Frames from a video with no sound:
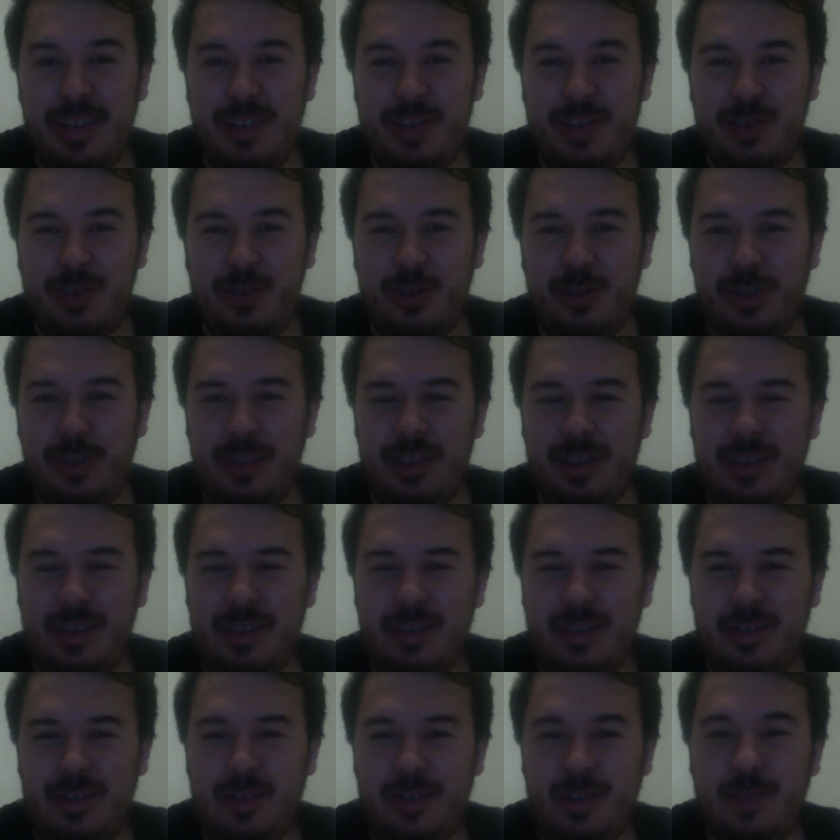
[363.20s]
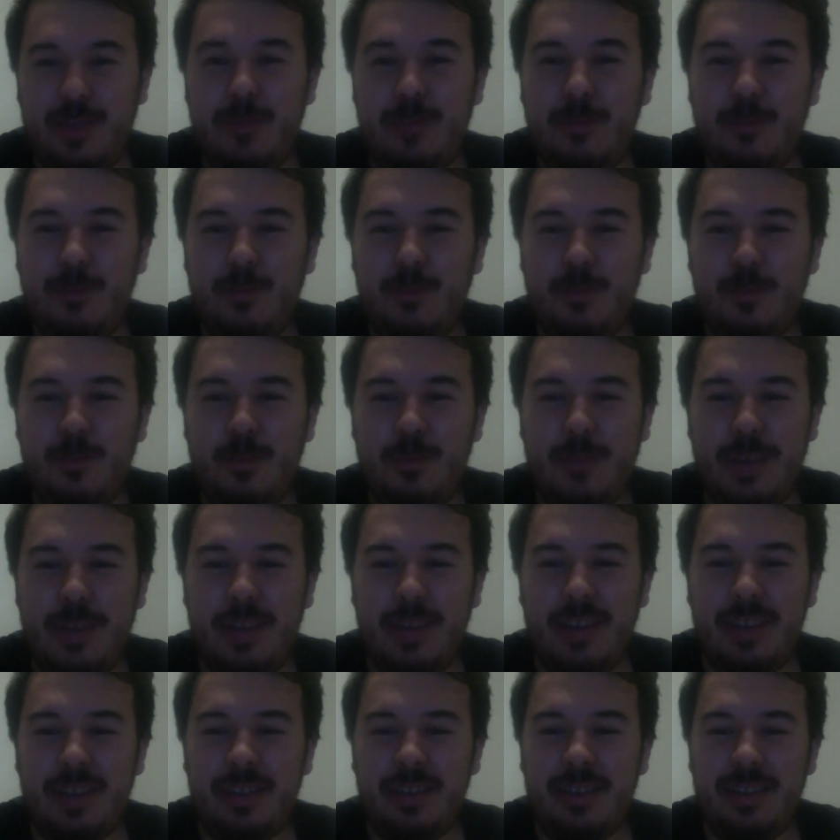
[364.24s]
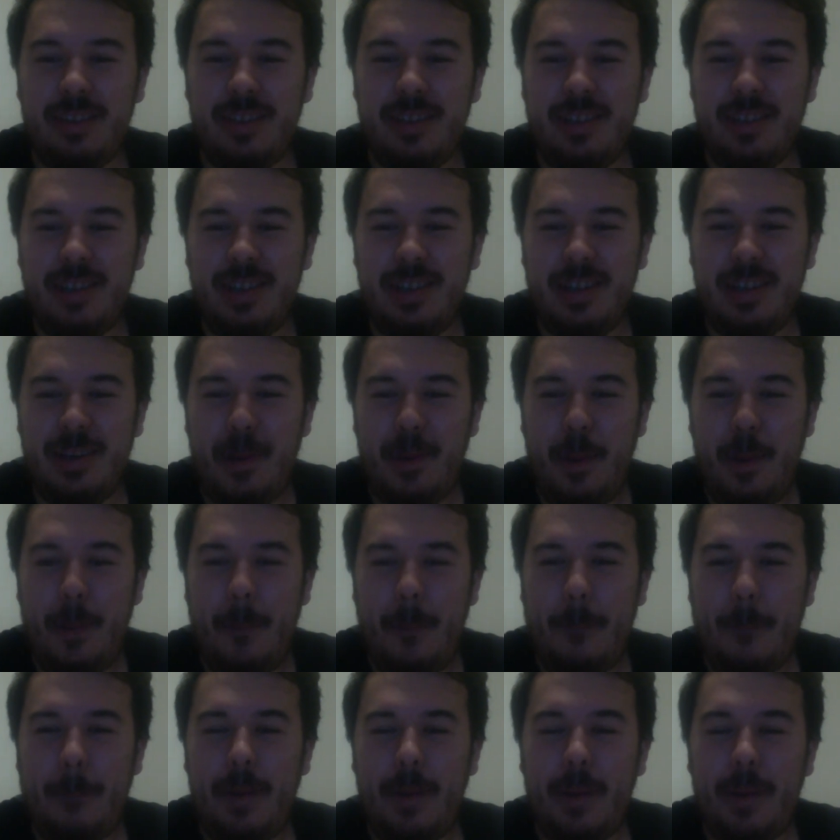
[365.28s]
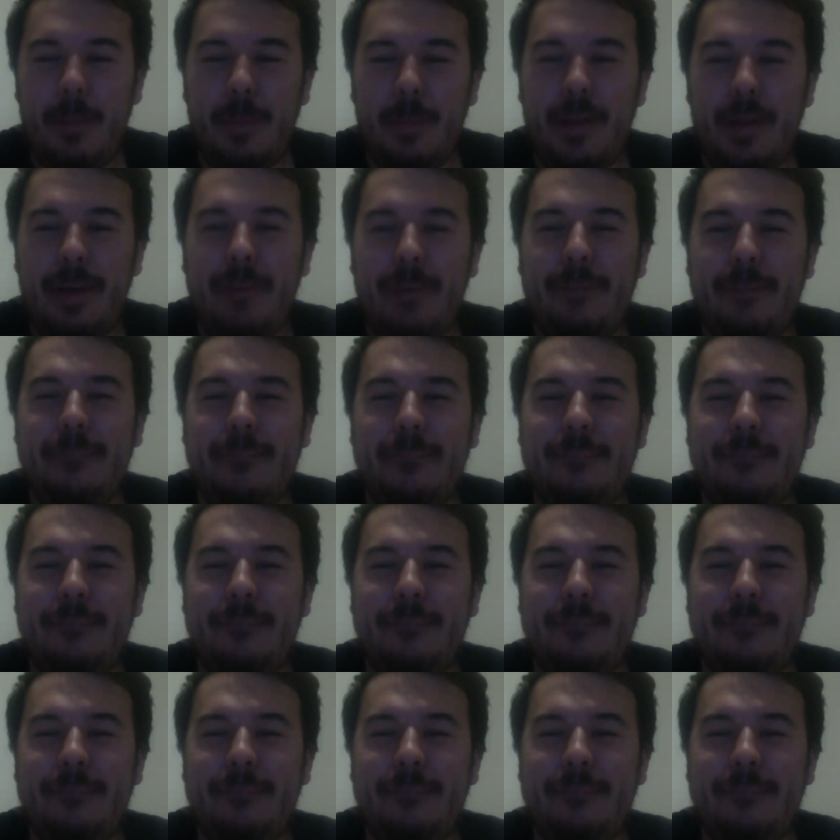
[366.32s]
as long as it's, being pumped out.